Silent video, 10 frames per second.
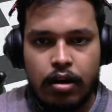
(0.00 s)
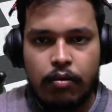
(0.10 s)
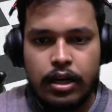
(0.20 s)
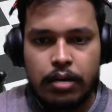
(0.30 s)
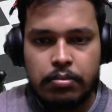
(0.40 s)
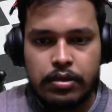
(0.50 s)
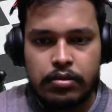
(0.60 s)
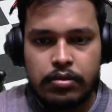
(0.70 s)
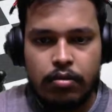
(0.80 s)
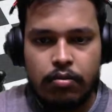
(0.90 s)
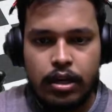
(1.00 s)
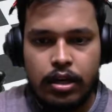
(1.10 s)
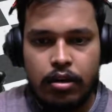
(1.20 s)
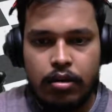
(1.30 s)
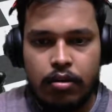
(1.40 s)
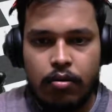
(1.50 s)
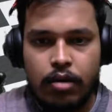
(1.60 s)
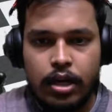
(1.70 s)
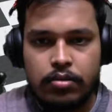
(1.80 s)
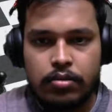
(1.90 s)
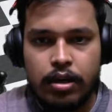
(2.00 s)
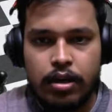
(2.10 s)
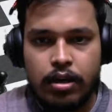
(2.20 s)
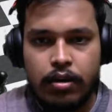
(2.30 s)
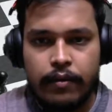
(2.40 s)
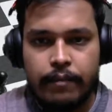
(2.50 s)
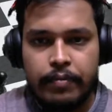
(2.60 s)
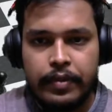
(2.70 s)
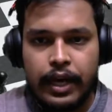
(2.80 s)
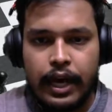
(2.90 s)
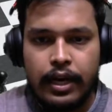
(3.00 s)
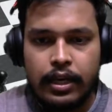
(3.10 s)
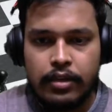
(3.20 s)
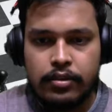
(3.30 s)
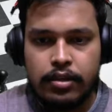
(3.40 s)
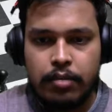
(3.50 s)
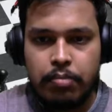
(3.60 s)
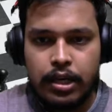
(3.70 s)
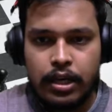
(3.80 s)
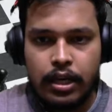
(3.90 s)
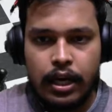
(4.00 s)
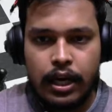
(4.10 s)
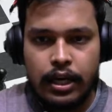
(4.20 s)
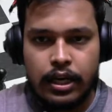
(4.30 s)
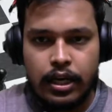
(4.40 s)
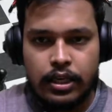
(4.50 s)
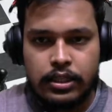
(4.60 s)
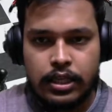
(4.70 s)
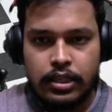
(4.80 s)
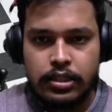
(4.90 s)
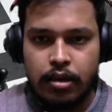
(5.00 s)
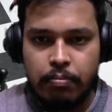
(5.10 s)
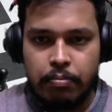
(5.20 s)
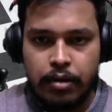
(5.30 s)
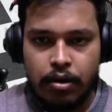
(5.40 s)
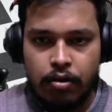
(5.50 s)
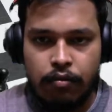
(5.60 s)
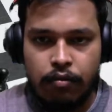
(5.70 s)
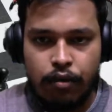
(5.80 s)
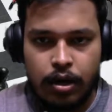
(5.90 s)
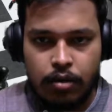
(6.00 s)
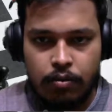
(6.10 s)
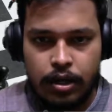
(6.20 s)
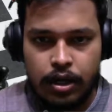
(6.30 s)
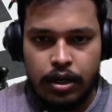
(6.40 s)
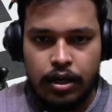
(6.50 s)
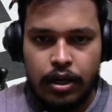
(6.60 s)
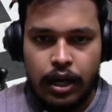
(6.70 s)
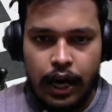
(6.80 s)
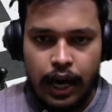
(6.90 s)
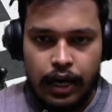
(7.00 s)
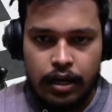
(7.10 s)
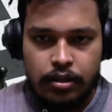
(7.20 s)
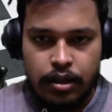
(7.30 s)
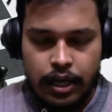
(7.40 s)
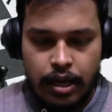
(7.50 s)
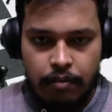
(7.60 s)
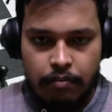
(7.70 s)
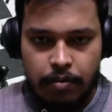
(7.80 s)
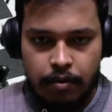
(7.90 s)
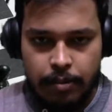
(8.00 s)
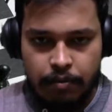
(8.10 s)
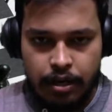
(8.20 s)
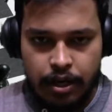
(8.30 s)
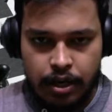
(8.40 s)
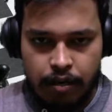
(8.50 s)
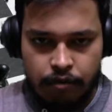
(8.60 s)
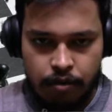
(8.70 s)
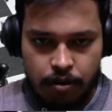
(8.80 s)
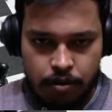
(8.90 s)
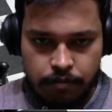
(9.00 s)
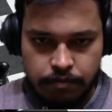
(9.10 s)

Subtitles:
queen captures the queen, rook h1, and he simply exchange of a rook for a queen, and the game will be winning for